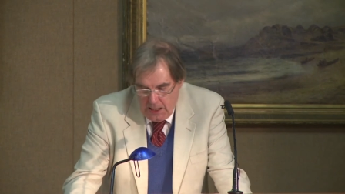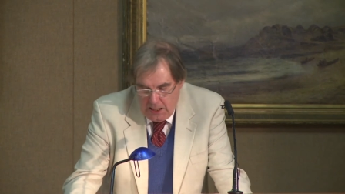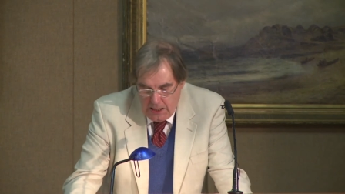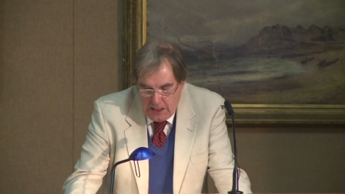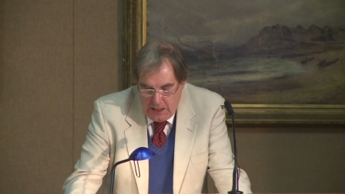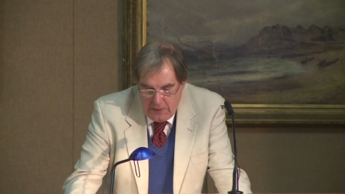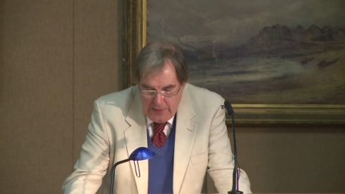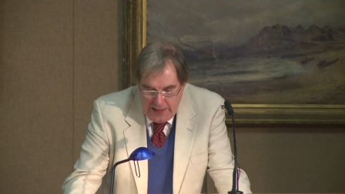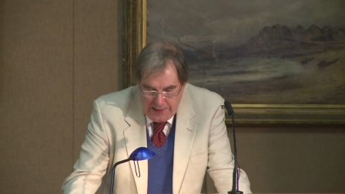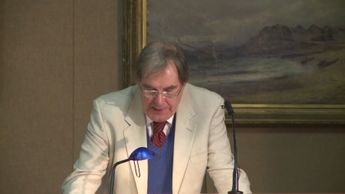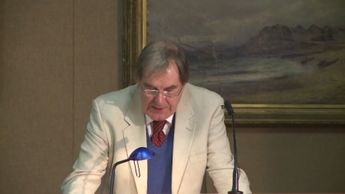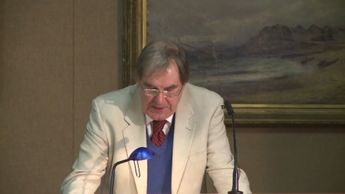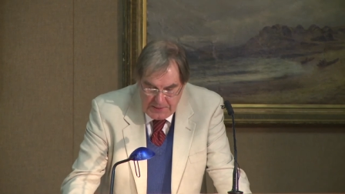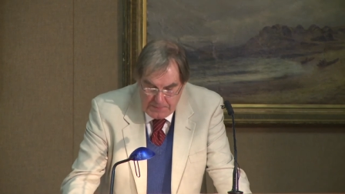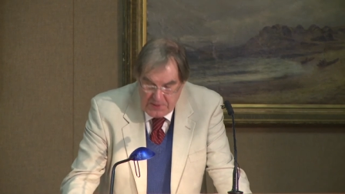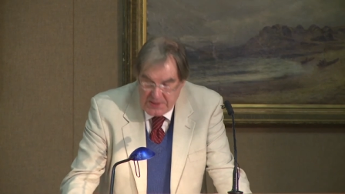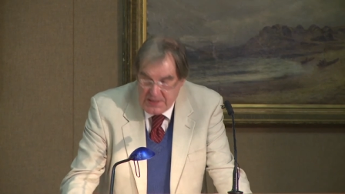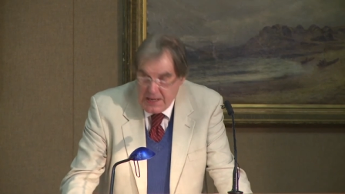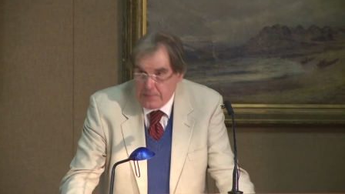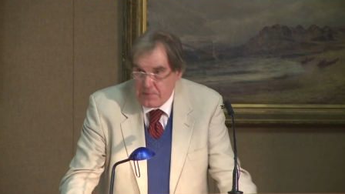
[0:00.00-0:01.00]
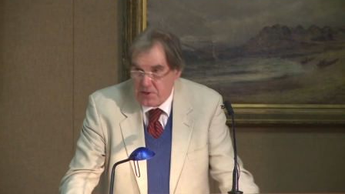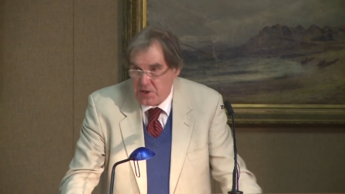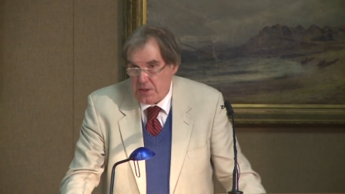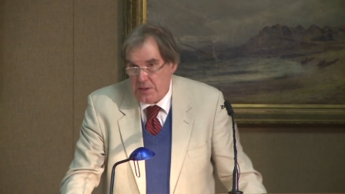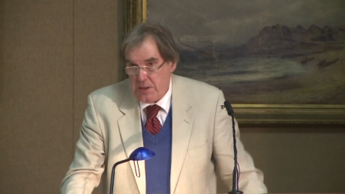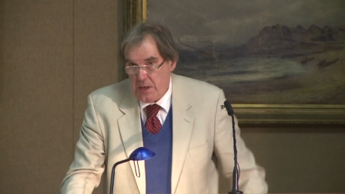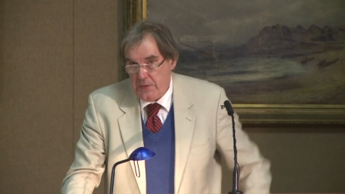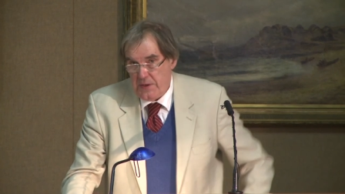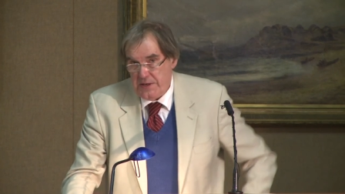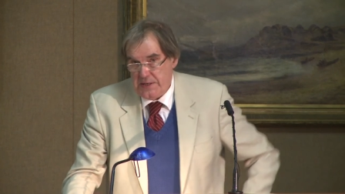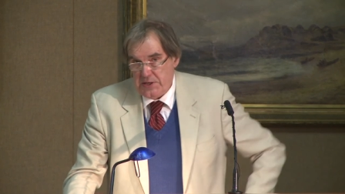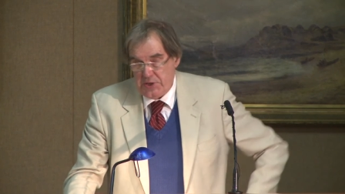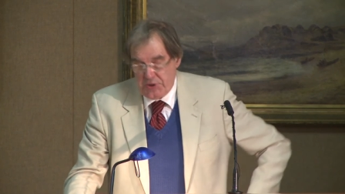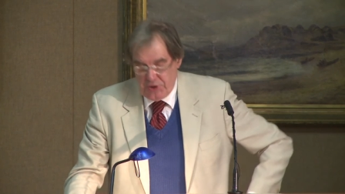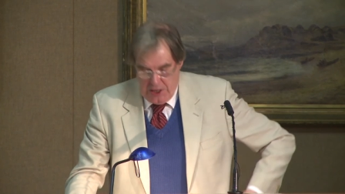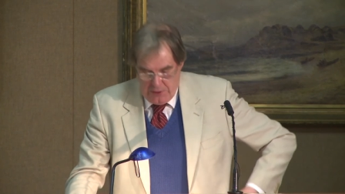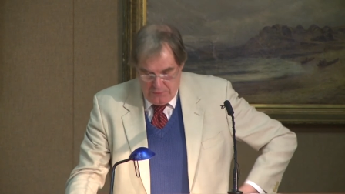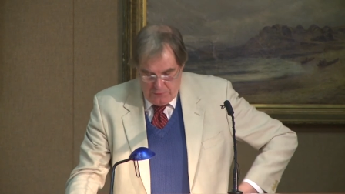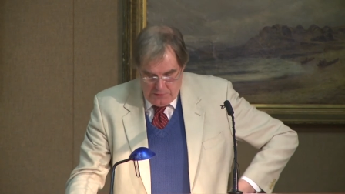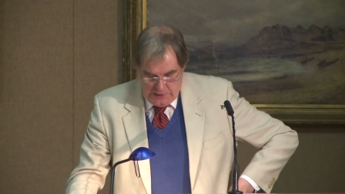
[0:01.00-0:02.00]
Uh, and that is a perception that is
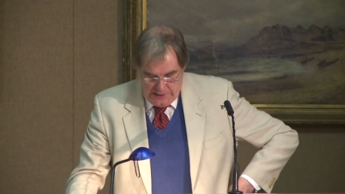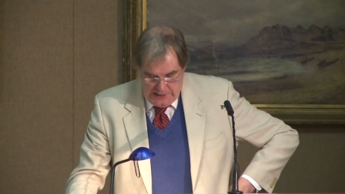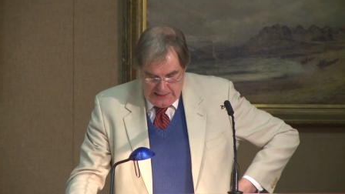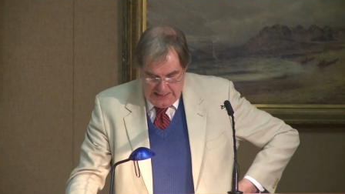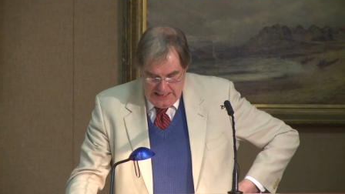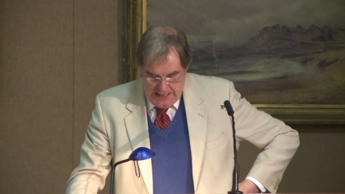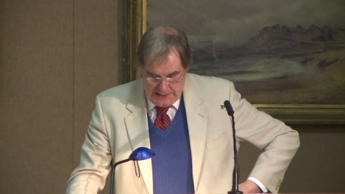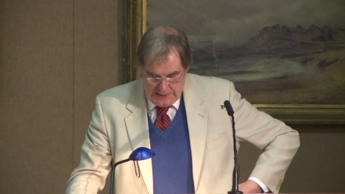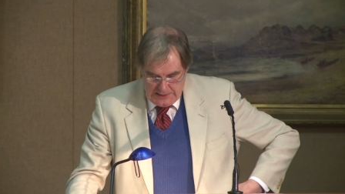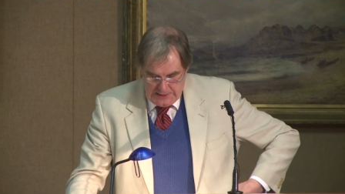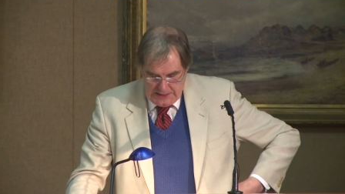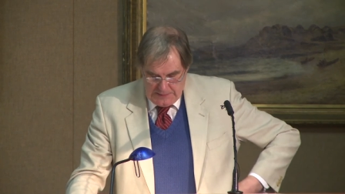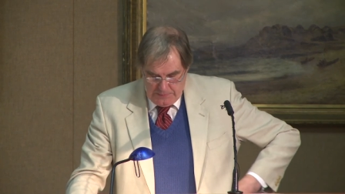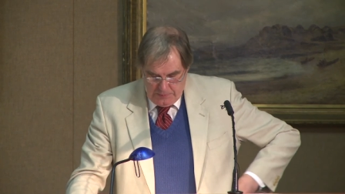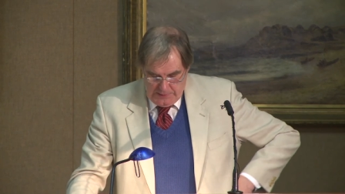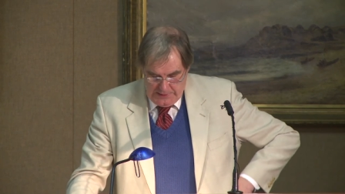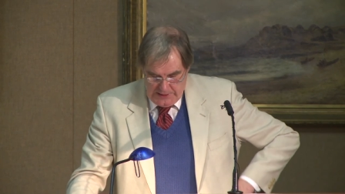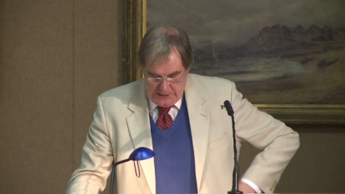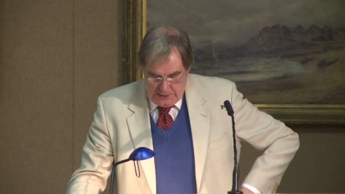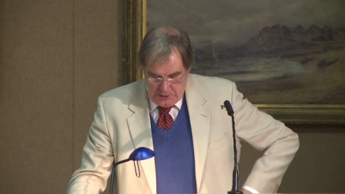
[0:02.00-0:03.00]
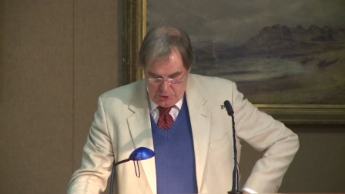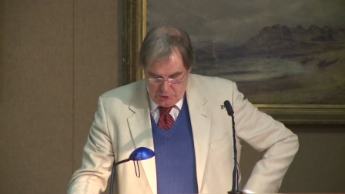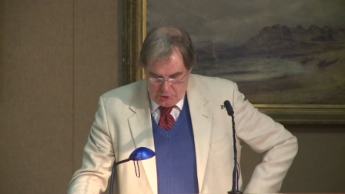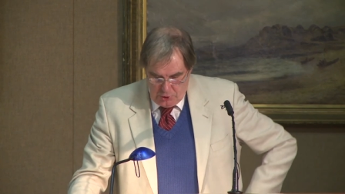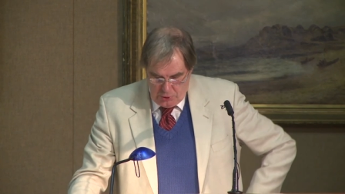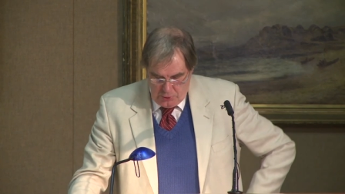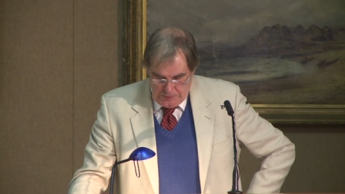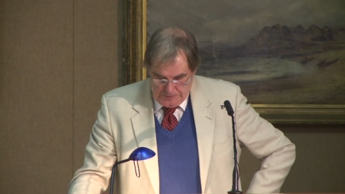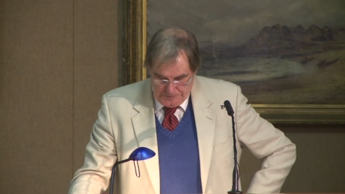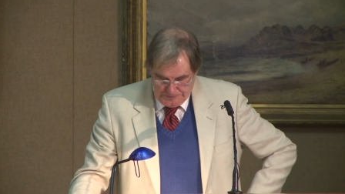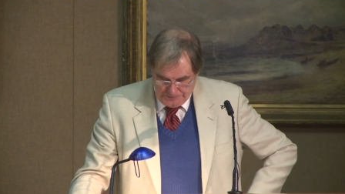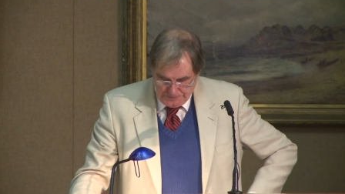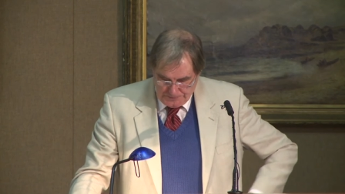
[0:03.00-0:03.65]
generally and deeply true.